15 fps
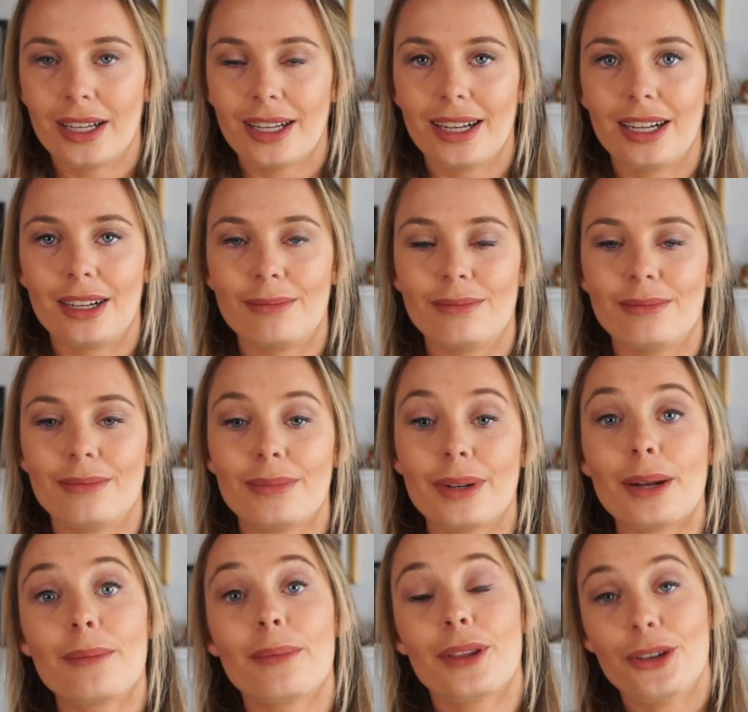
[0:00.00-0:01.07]

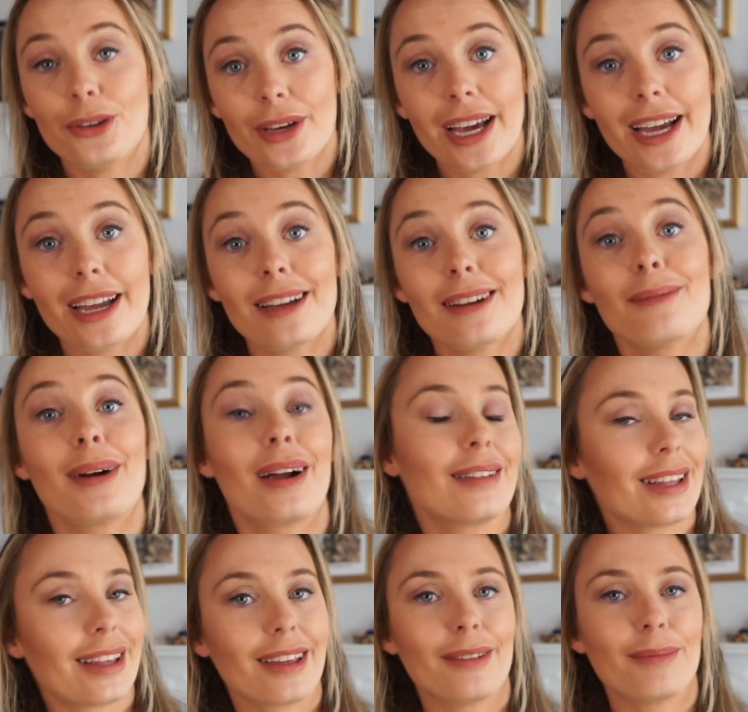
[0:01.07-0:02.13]
But the UK,
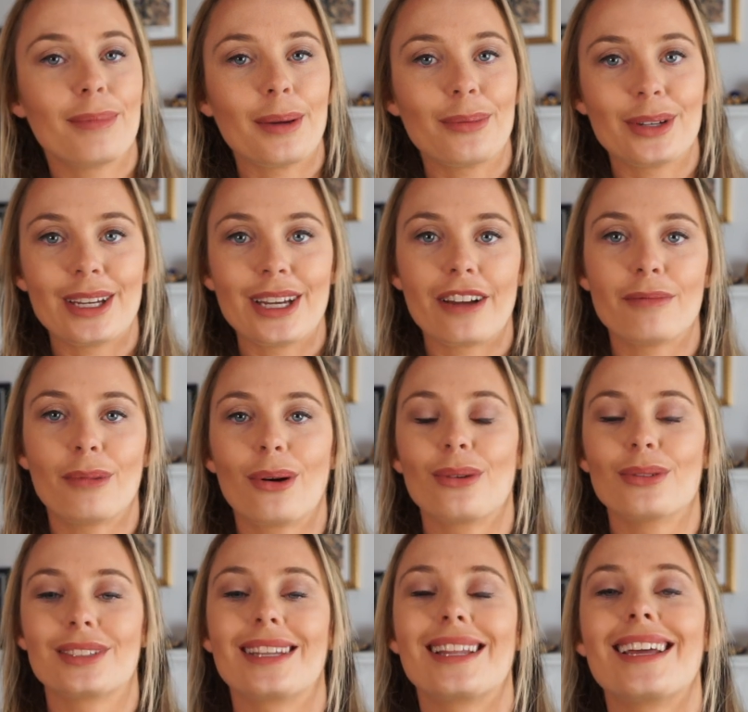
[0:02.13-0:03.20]
apparently people here have
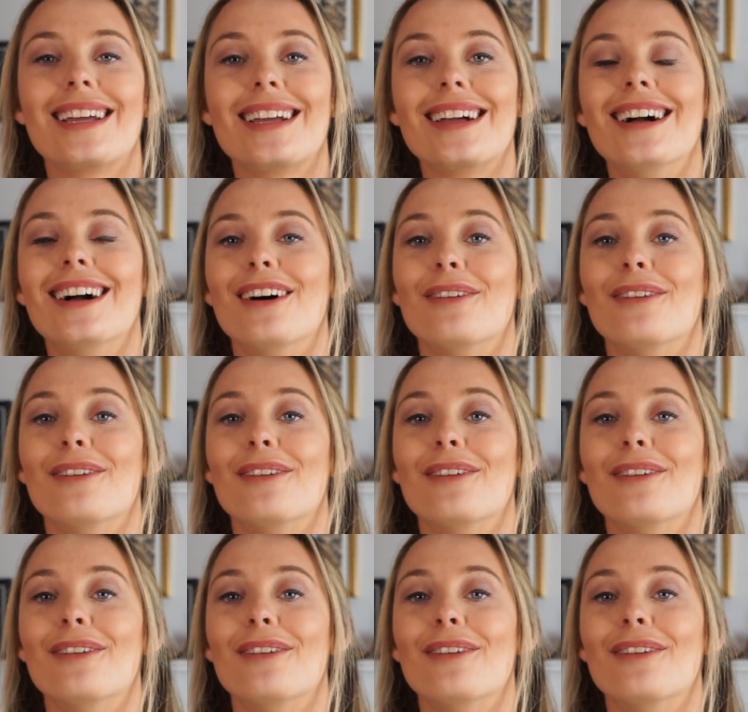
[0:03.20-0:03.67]
morals, and they